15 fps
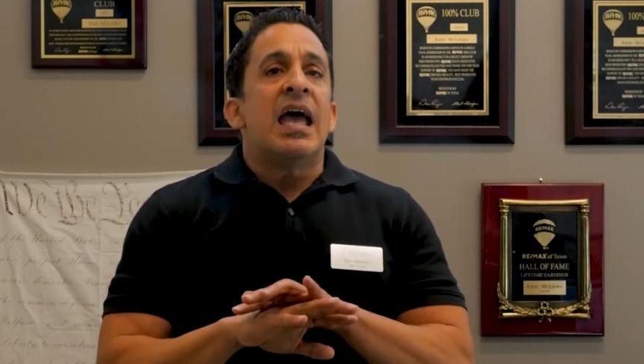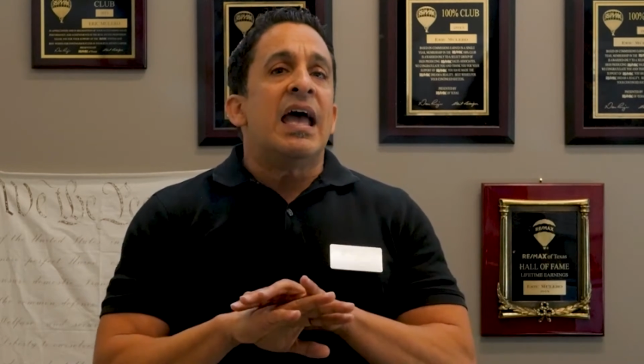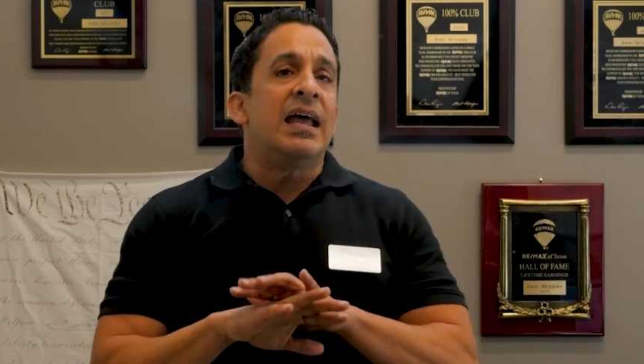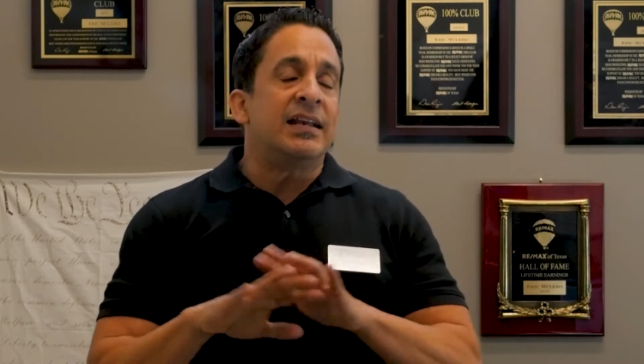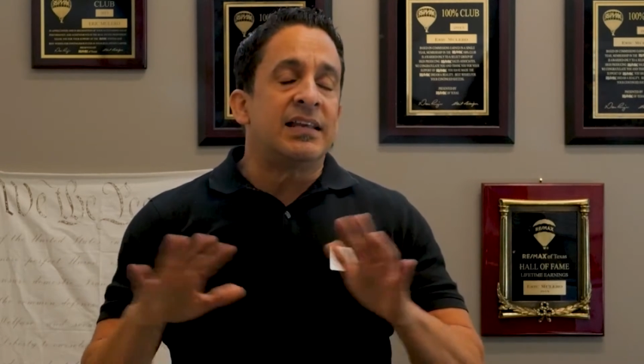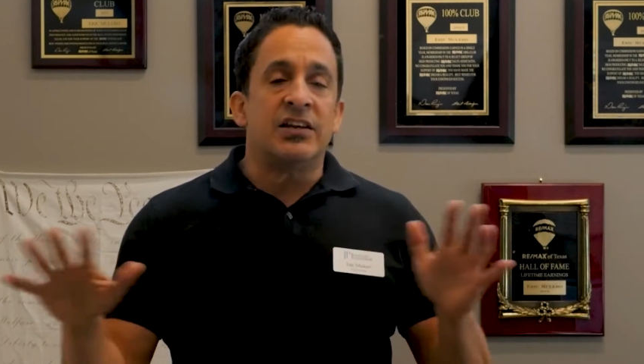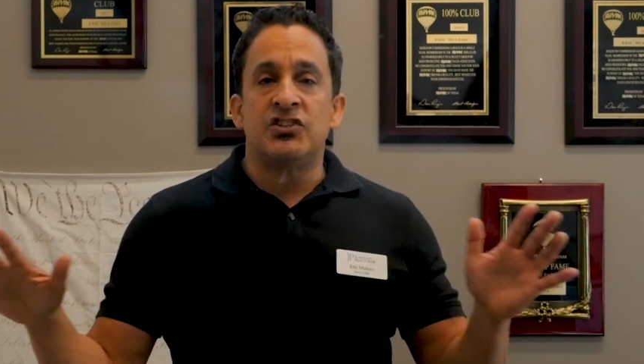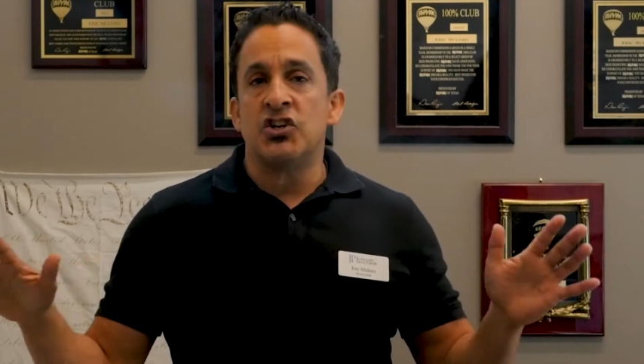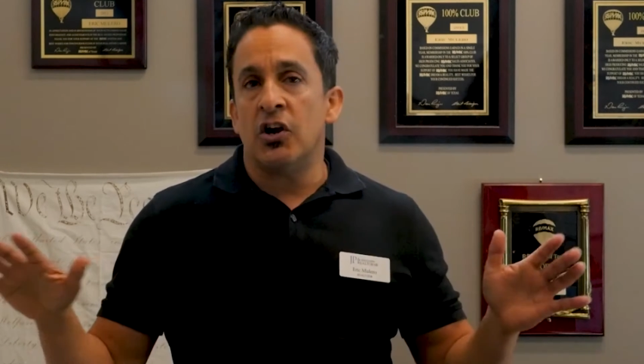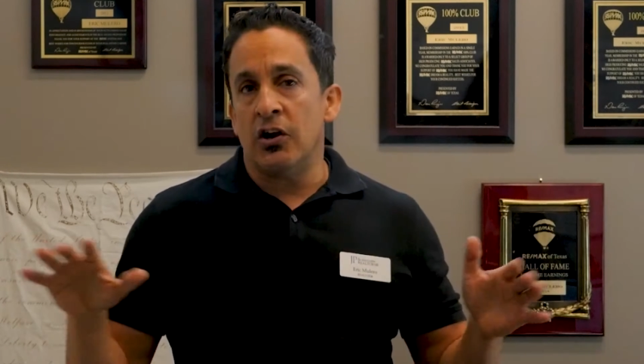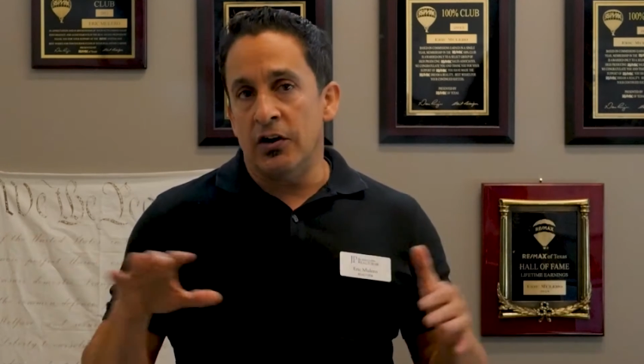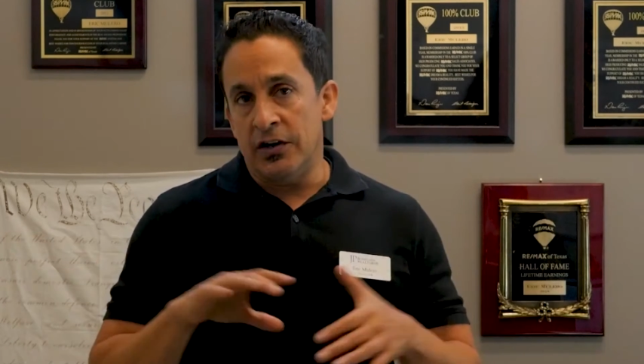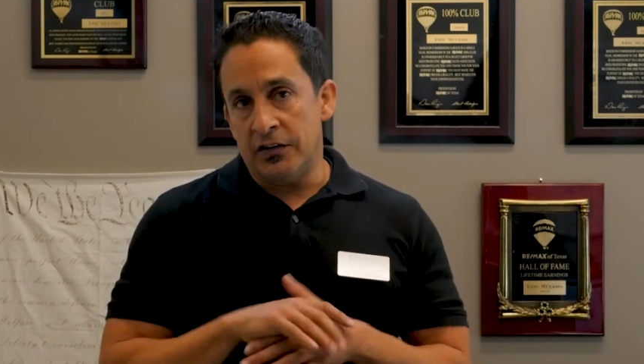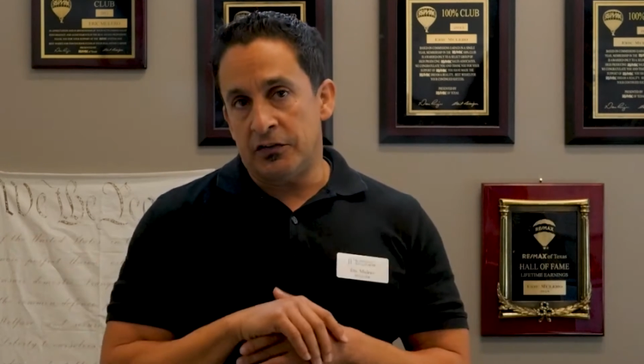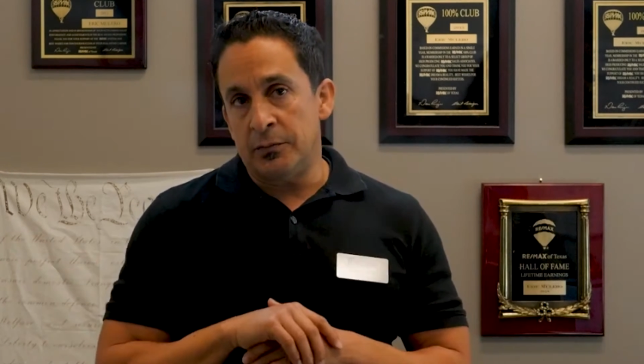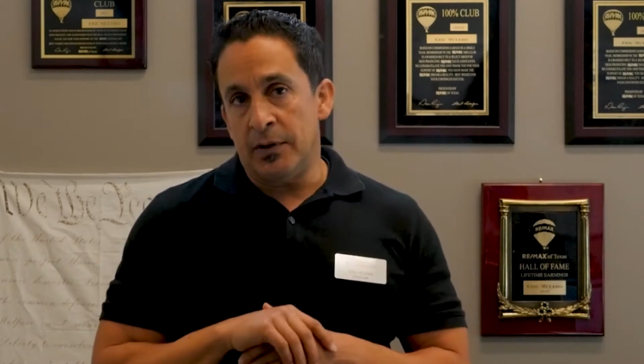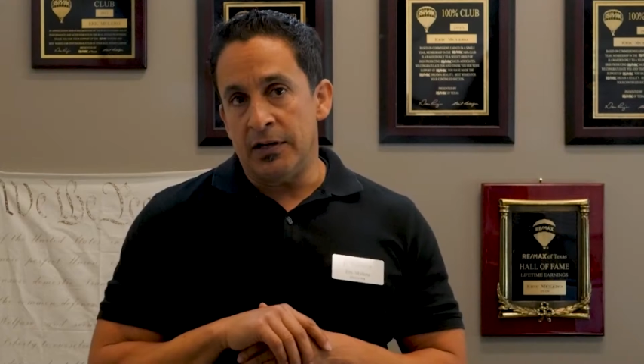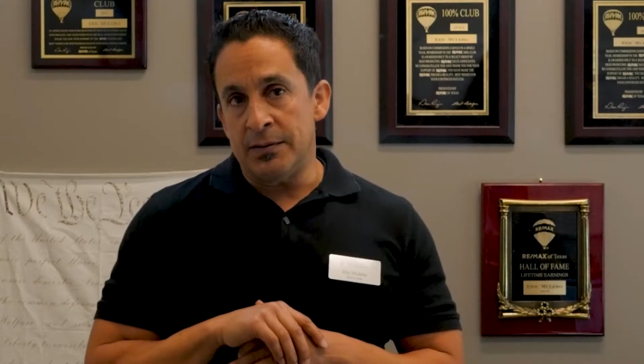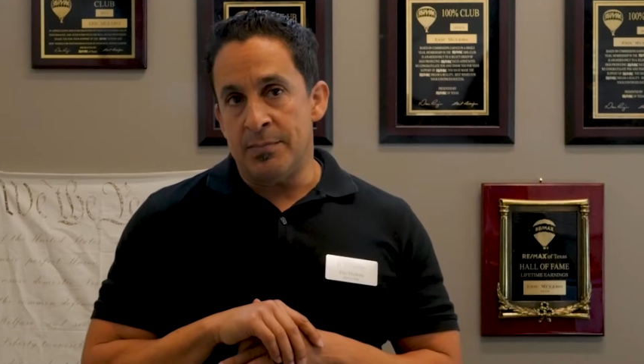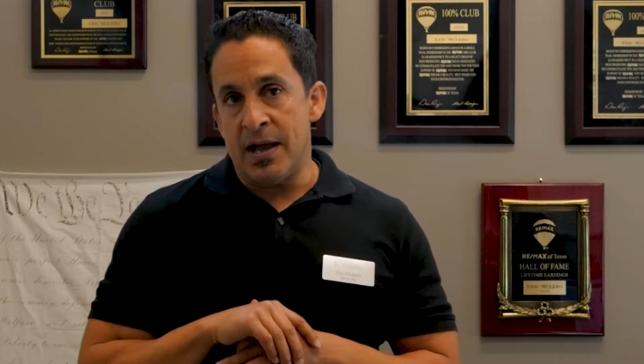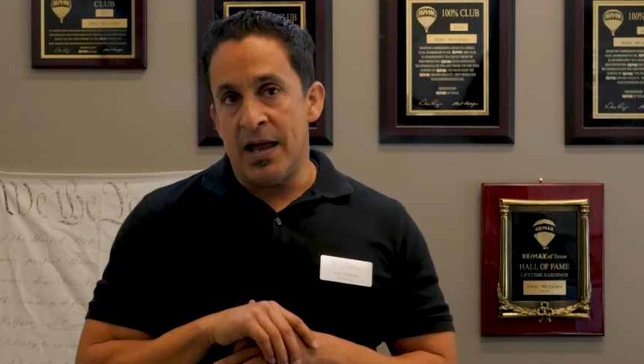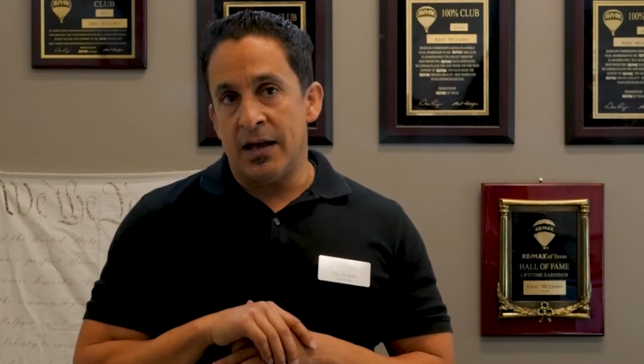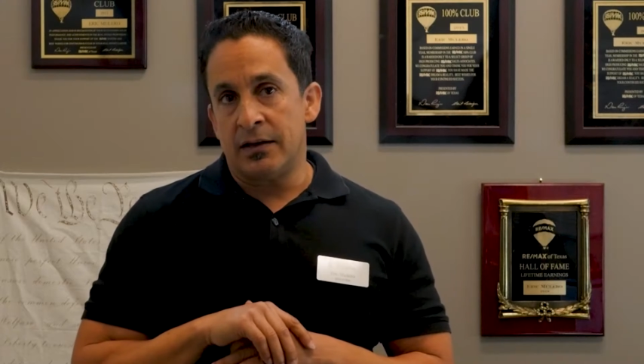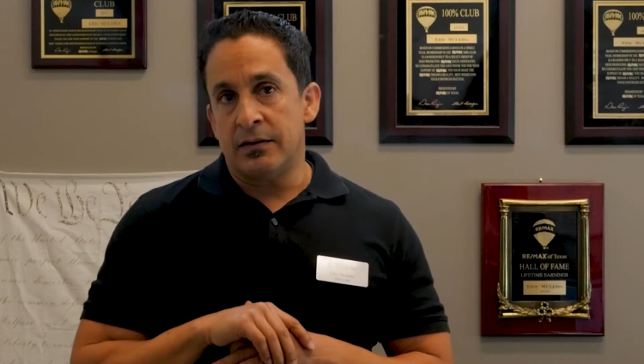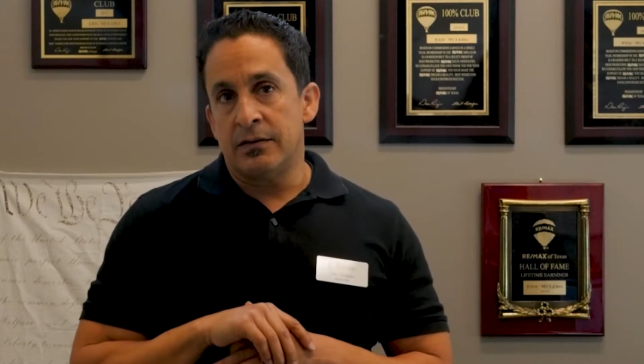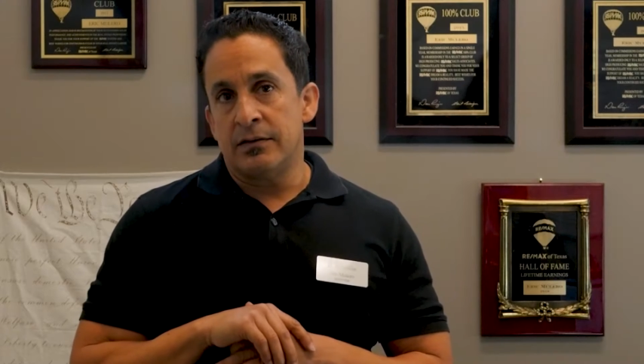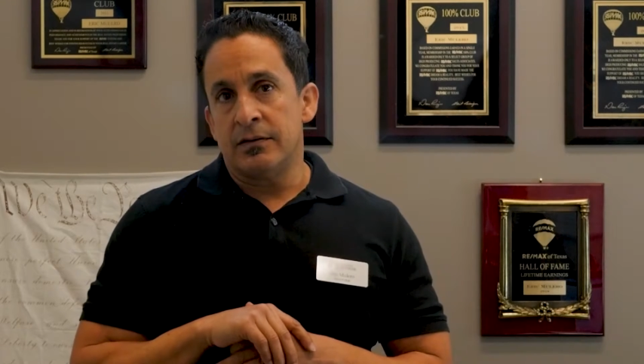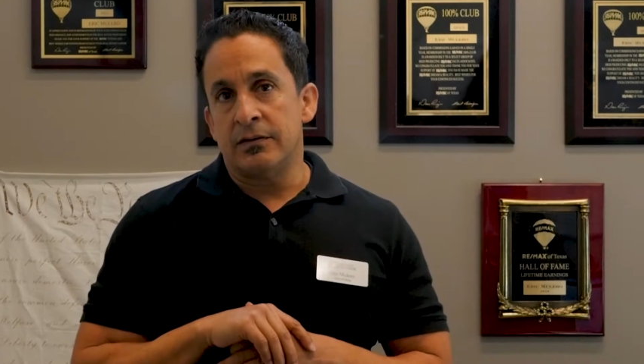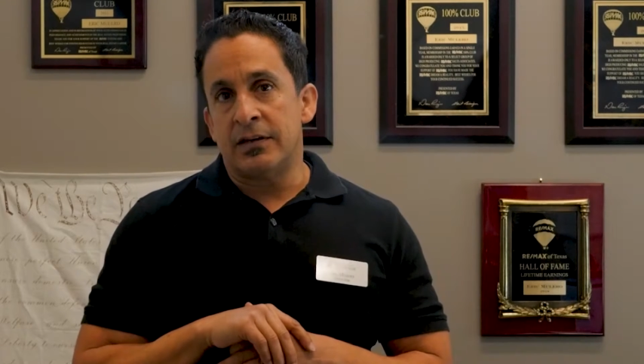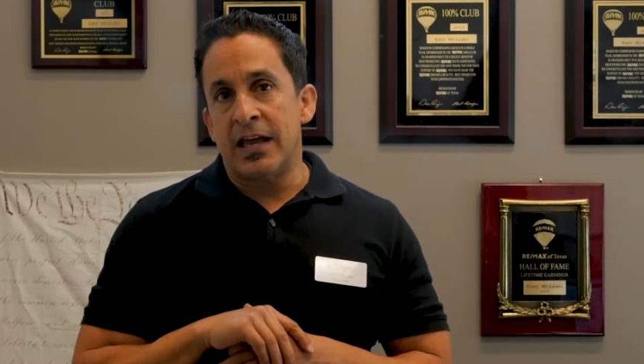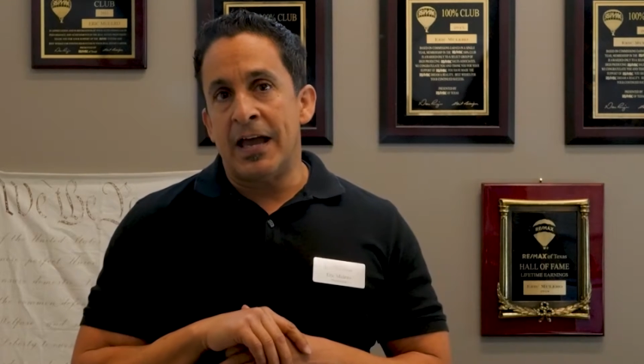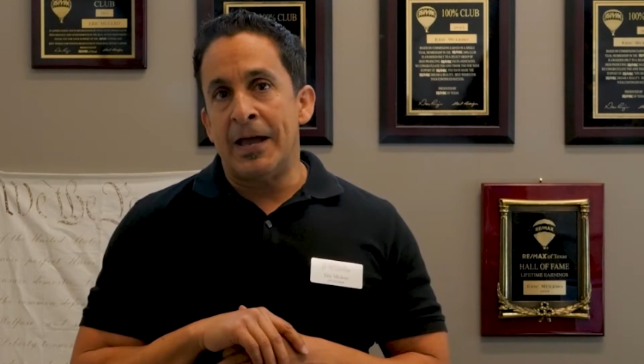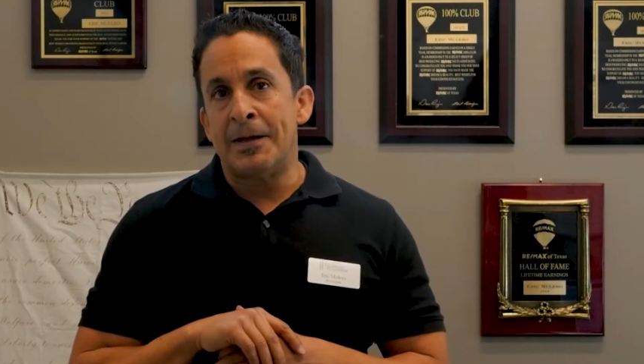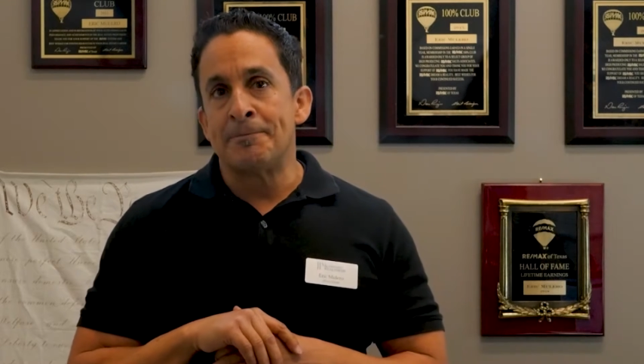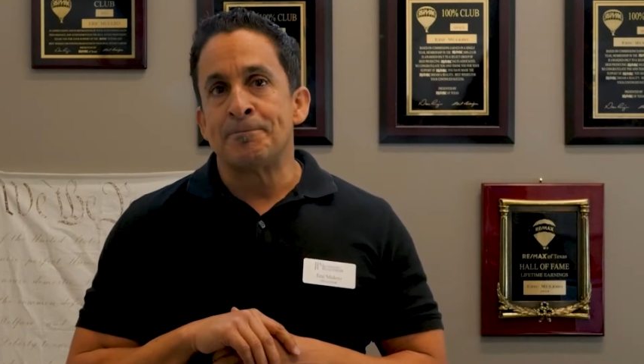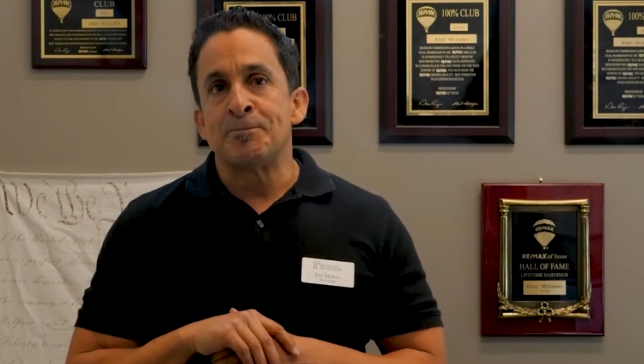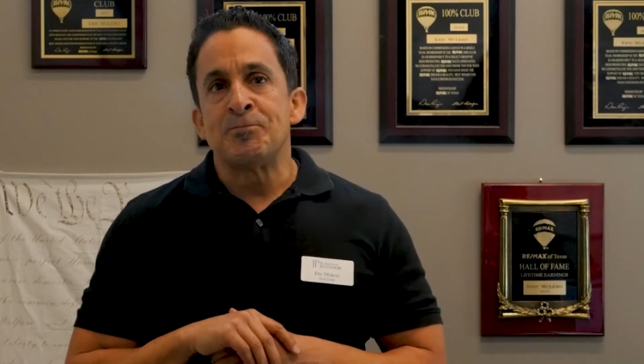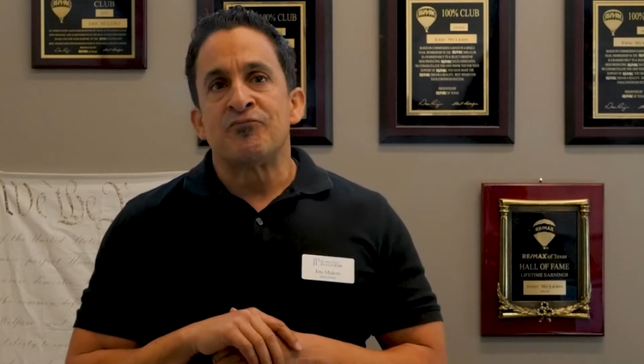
and get your earnest money back. Okay,